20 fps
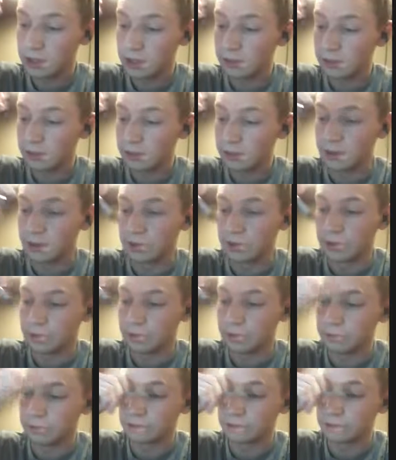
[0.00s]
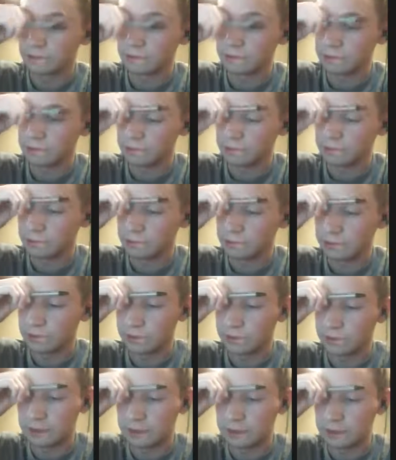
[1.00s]
but I'm
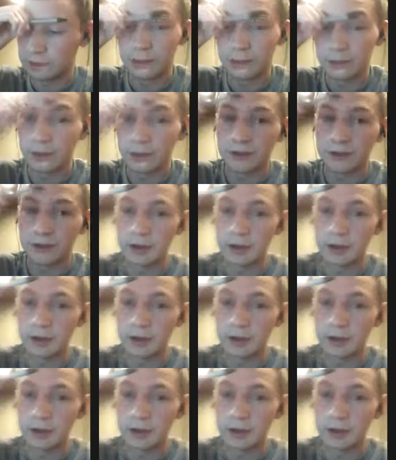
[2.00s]
assuming one of those